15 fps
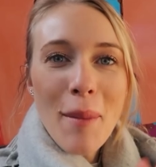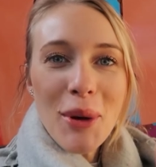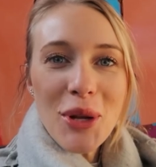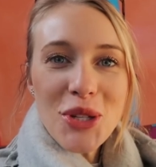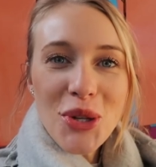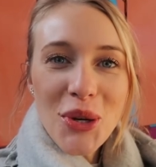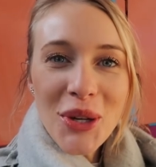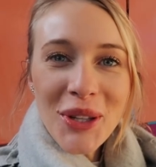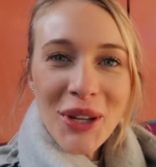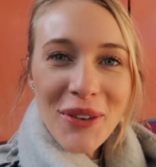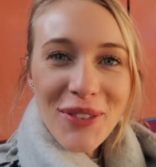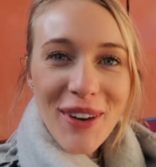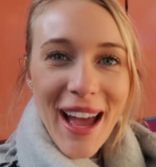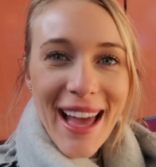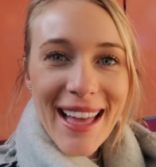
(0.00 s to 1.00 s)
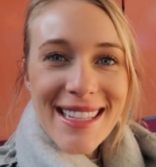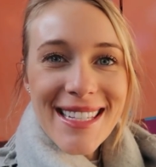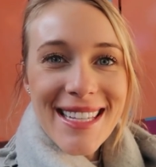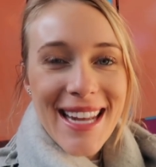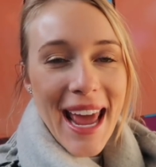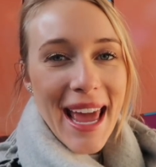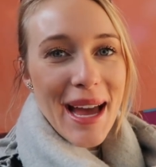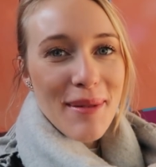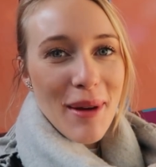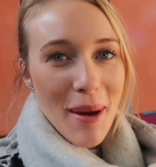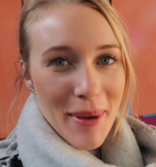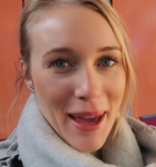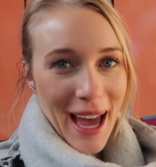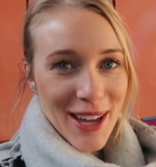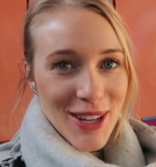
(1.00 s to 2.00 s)
Buongiorno, friends! Today I'm
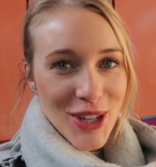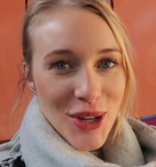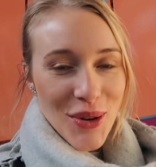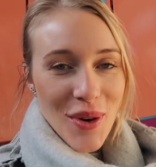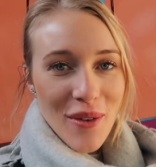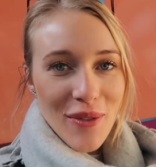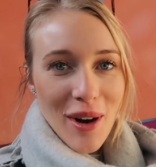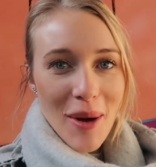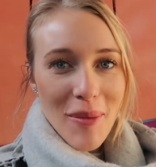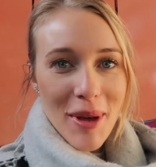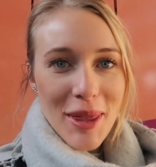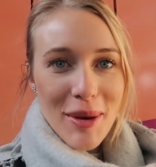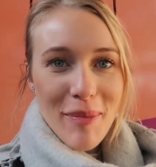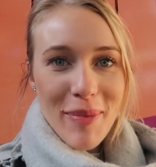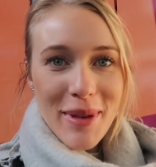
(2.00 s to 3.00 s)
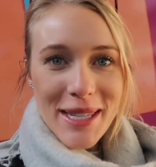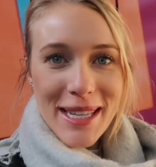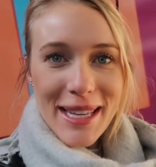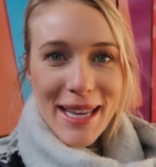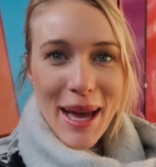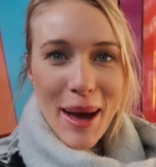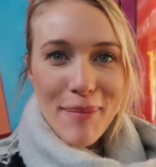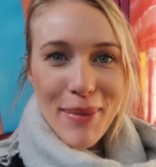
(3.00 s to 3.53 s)
coming at you from the busy,